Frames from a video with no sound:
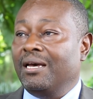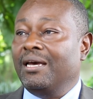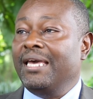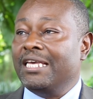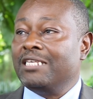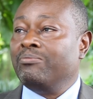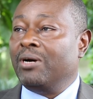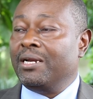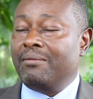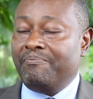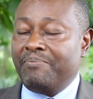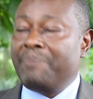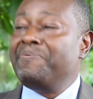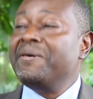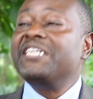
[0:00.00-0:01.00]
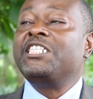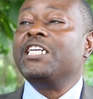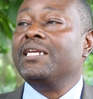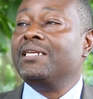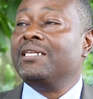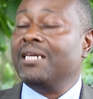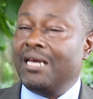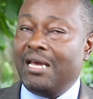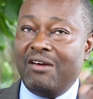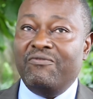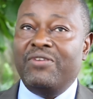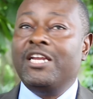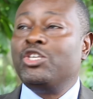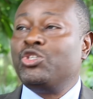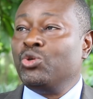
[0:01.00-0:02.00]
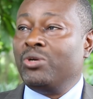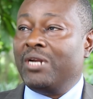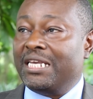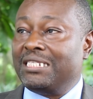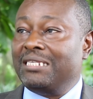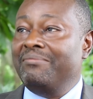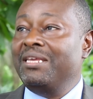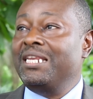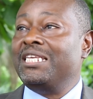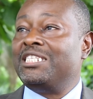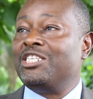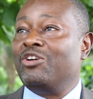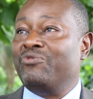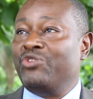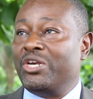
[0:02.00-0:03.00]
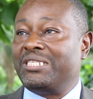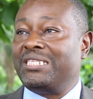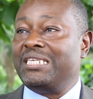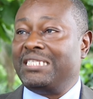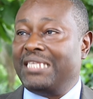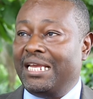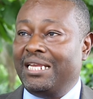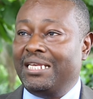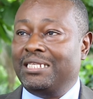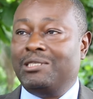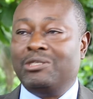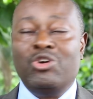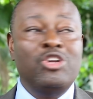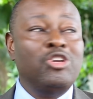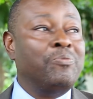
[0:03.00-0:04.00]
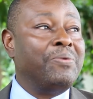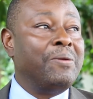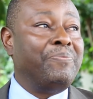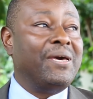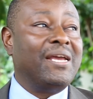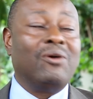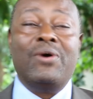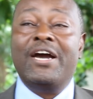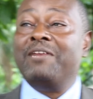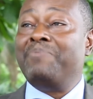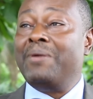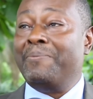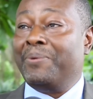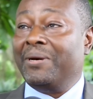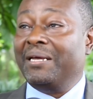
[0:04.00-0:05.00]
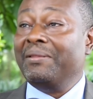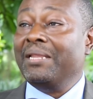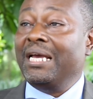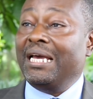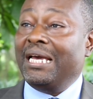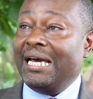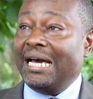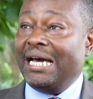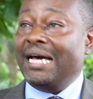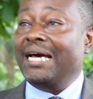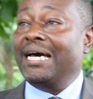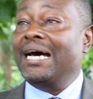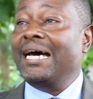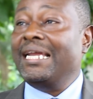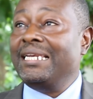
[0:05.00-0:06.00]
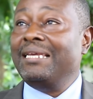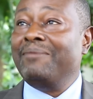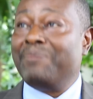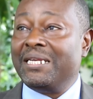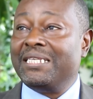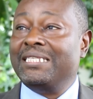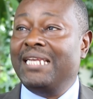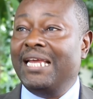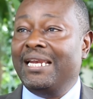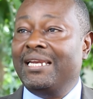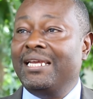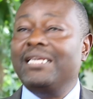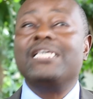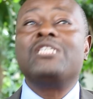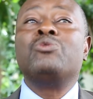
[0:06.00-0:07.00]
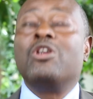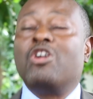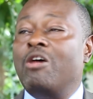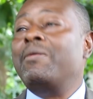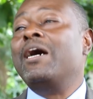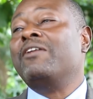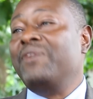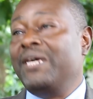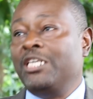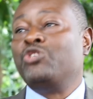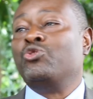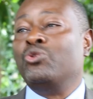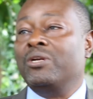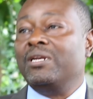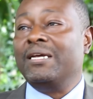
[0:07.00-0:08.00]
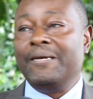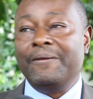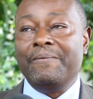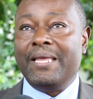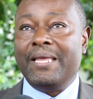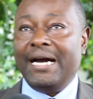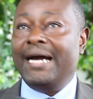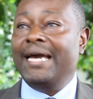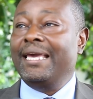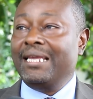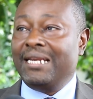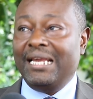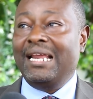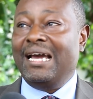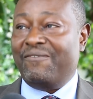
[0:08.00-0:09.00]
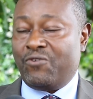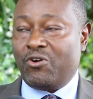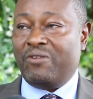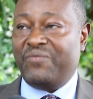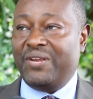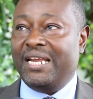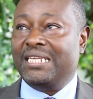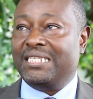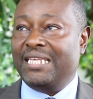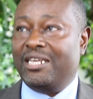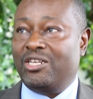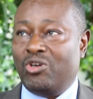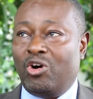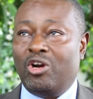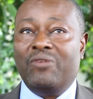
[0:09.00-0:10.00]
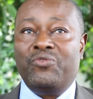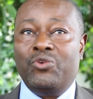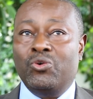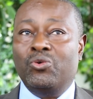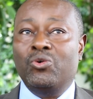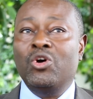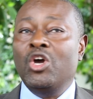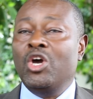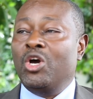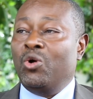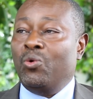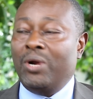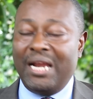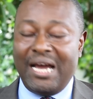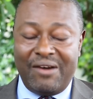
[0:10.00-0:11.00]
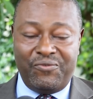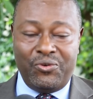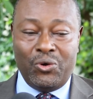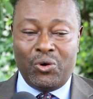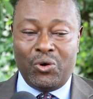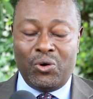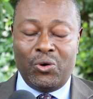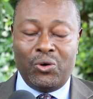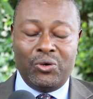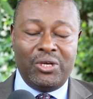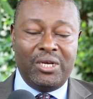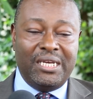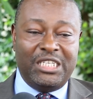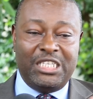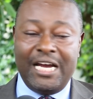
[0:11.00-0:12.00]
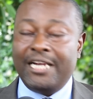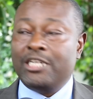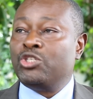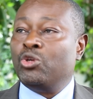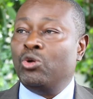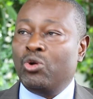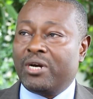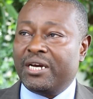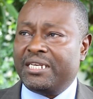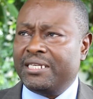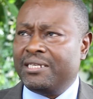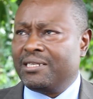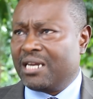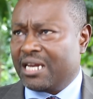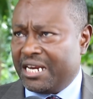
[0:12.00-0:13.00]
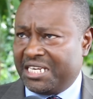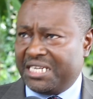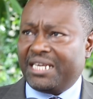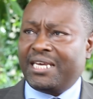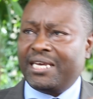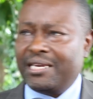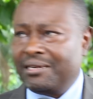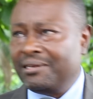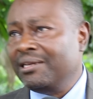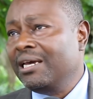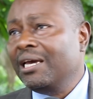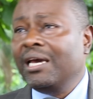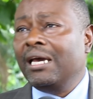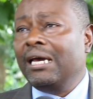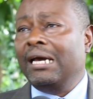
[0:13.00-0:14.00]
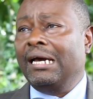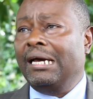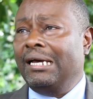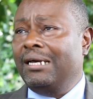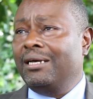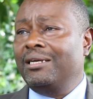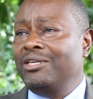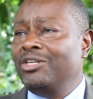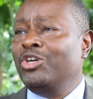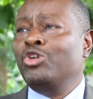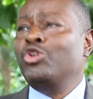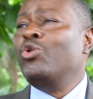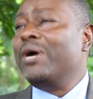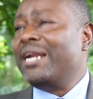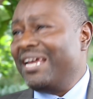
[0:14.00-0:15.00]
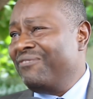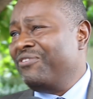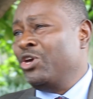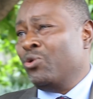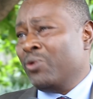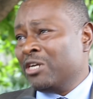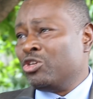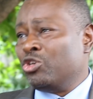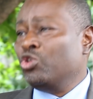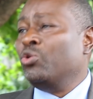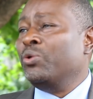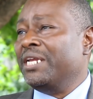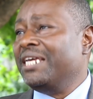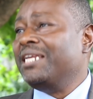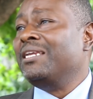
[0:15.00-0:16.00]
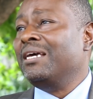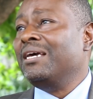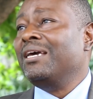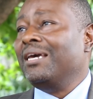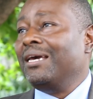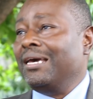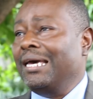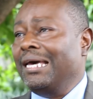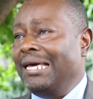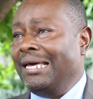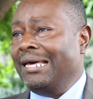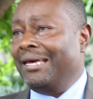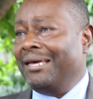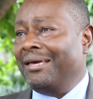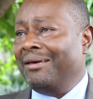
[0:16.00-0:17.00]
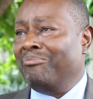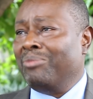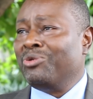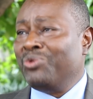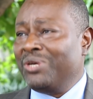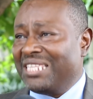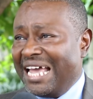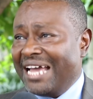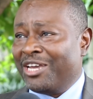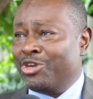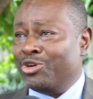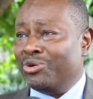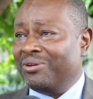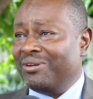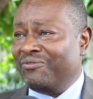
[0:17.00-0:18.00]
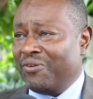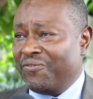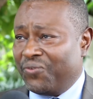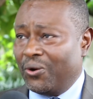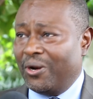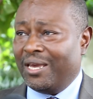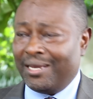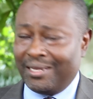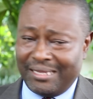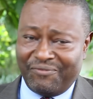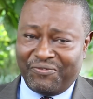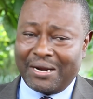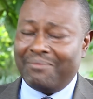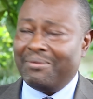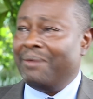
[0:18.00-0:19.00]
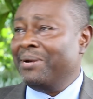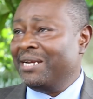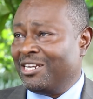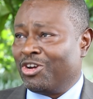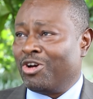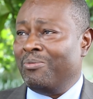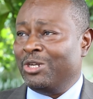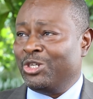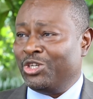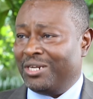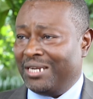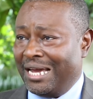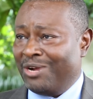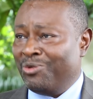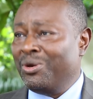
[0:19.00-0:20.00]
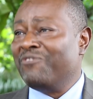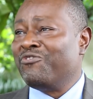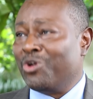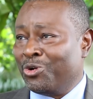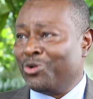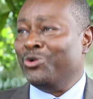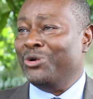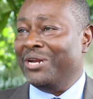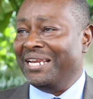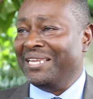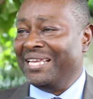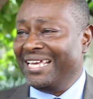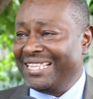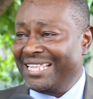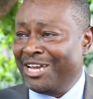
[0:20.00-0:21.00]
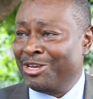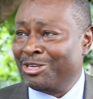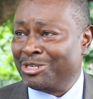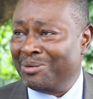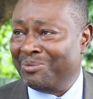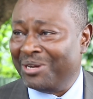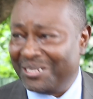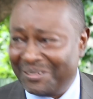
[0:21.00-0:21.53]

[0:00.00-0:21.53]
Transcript: Yes, but be patient. Very soon, as the Minister of Justice said, he's going to prepare a white paper and the President. This will come out very soon. I really have confidence that all of you will have your chance to look at it, critique it, do whatever you want to do with it. But we thank you for following the Faraba Banta Commission, and we have concluded. Thank you so much.